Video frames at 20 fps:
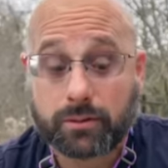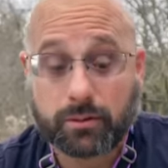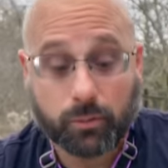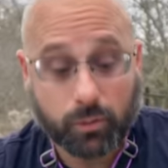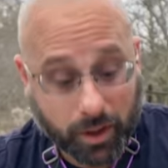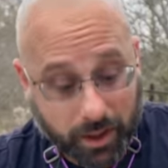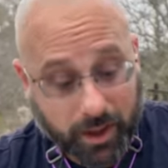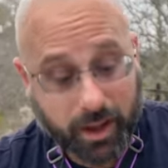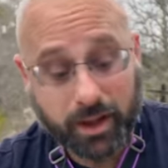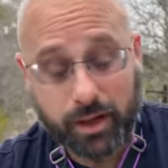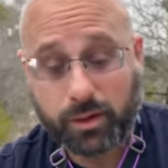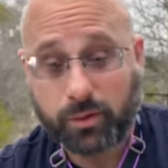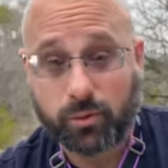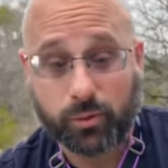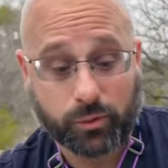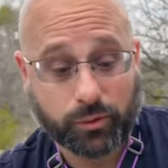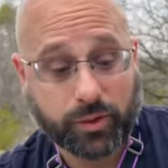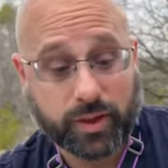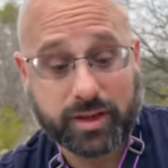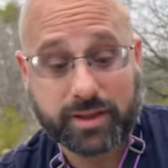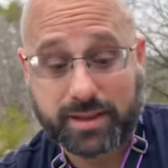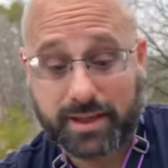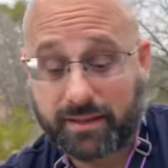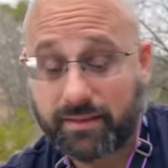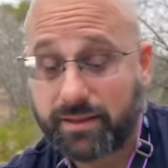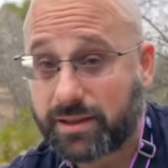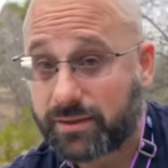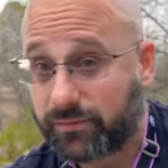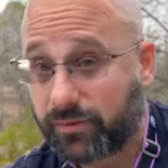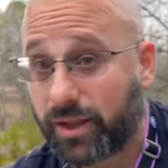What kind of cool things can
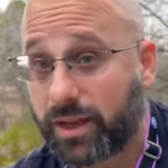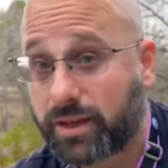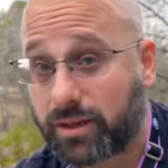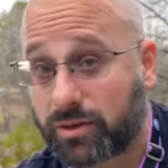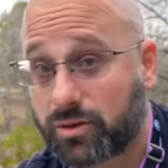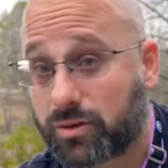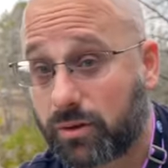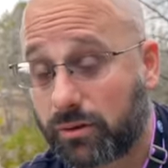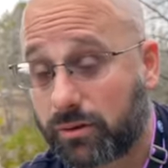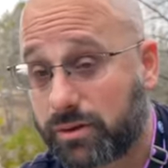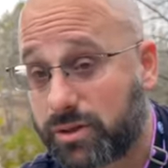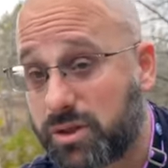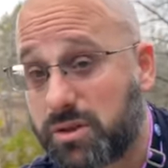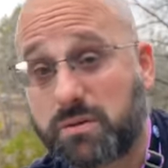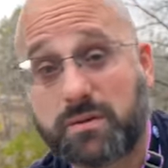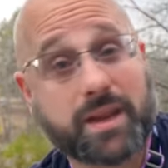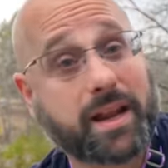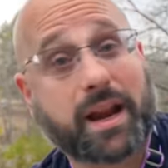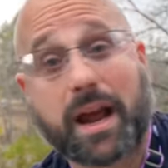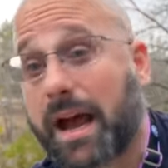this flight controller do that